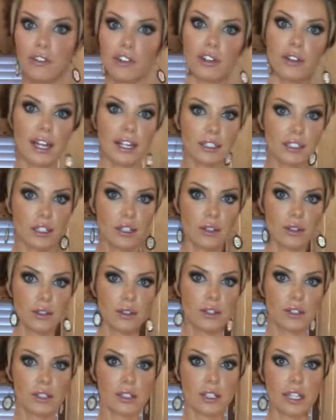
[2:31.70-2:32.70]

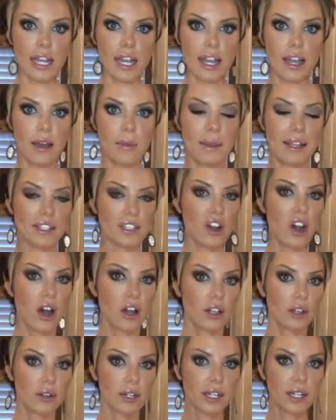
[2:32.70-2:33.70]
lactose
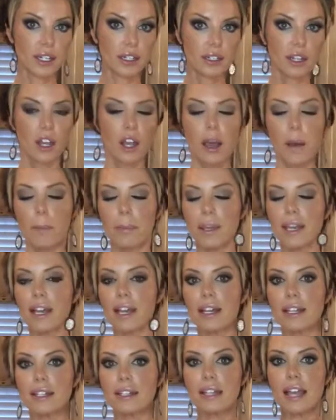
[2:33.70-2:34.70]
intolerant, because
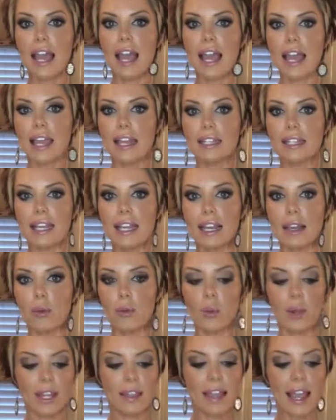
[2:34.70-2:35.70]

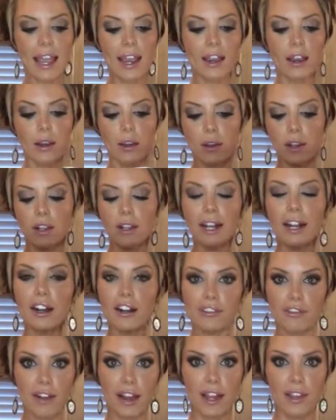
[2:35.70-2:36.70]
when they
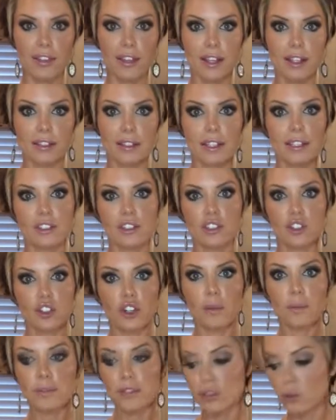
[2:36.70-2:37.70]
clarify this, it
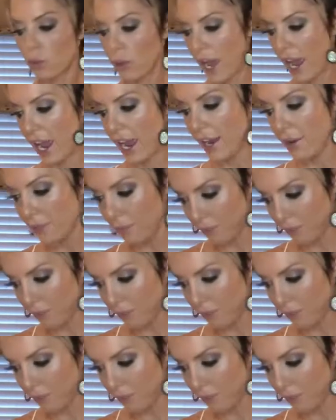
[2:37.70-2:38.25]
strips away